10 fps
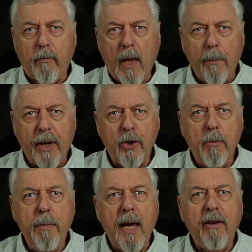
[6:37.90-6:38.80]
but you
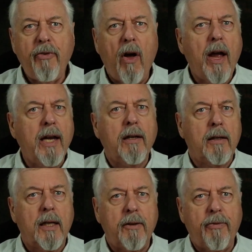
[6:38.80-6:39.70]
may find,
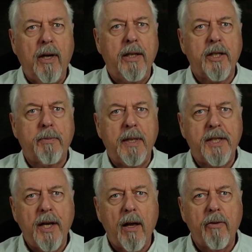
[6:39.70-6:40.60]
and I find this
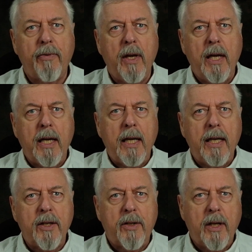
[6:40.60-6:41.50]
myself,
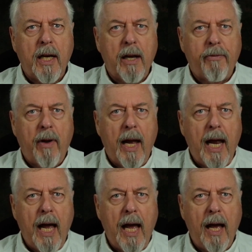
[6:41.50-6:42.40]
is that if
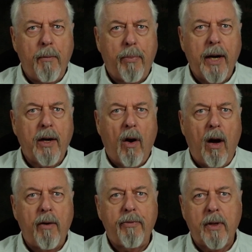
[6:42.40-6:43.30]
I break
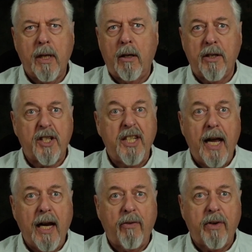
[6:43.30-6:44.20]
off on a
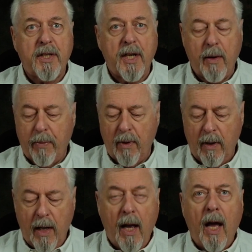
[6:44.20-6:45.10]
snag, for example,
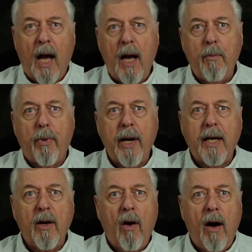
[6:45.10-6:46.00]
I'm
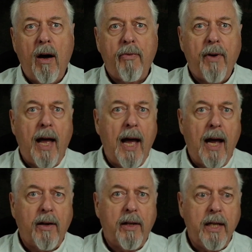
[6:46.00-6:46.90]
breaking off
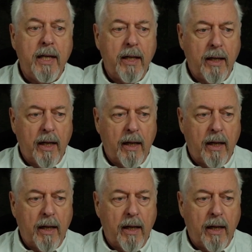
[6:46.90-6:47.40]
at the